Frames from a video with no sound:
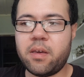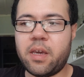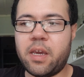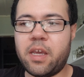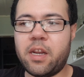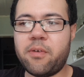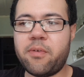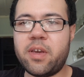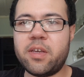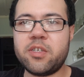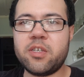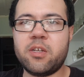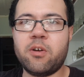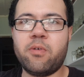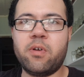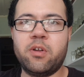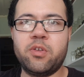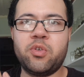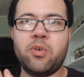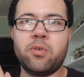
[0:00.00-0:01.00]
anyways,
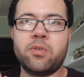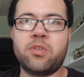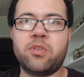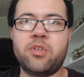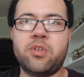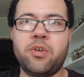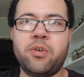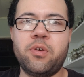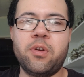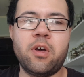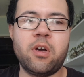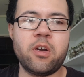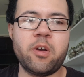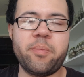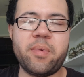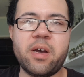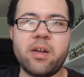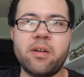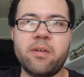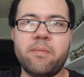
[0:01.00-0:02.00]
don't want to talk too long
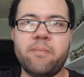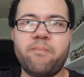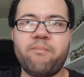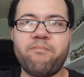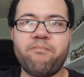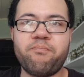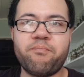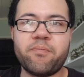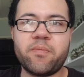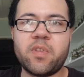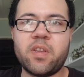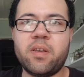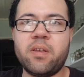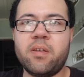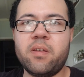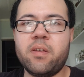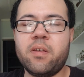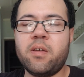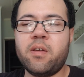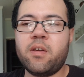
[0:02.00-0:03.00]
about it.
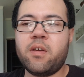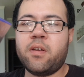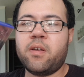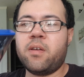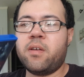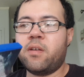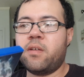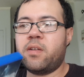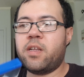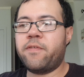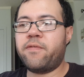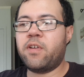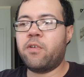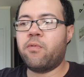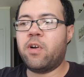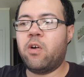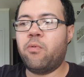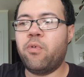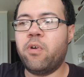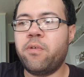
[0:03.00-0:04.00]
Definitely
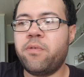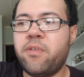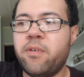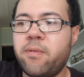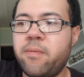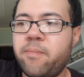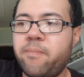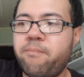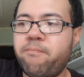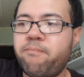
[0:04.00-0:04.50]
well worth it.